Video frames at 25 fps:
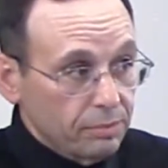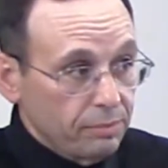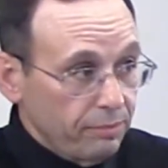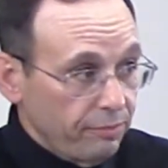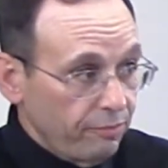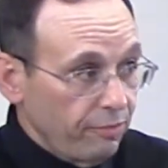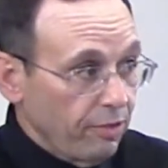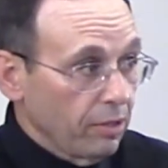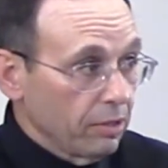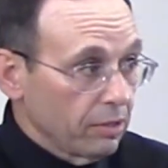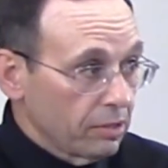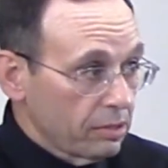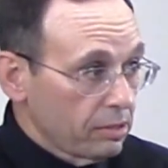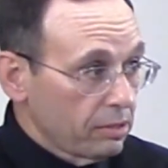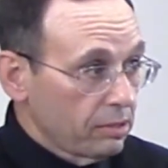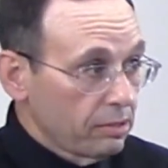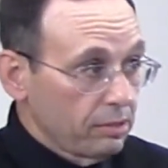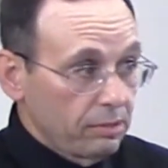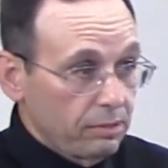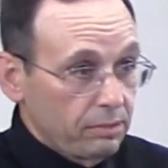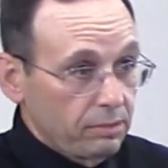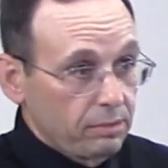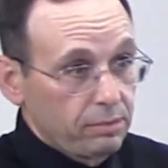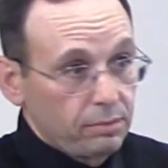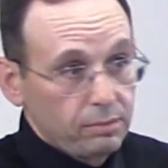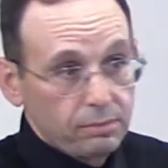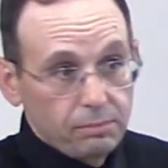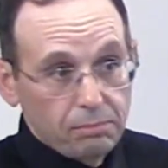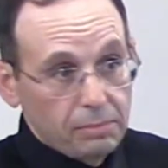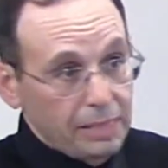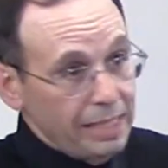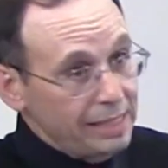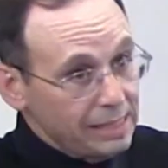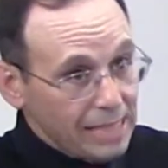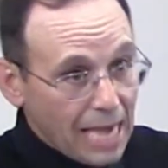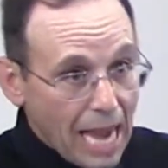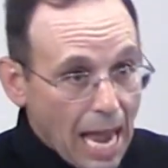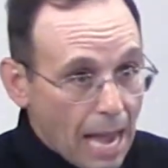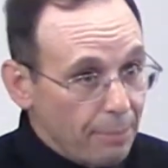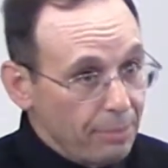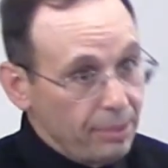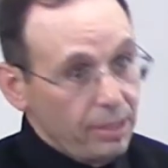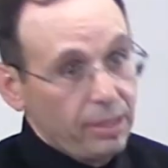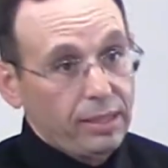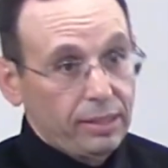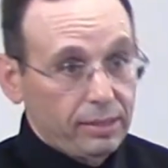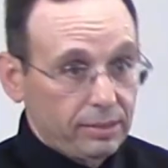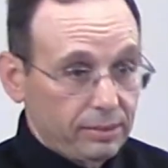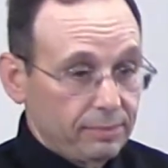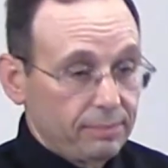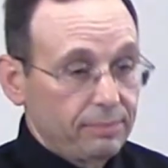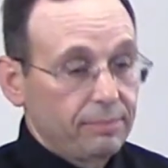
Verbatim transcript: folks. It's happening.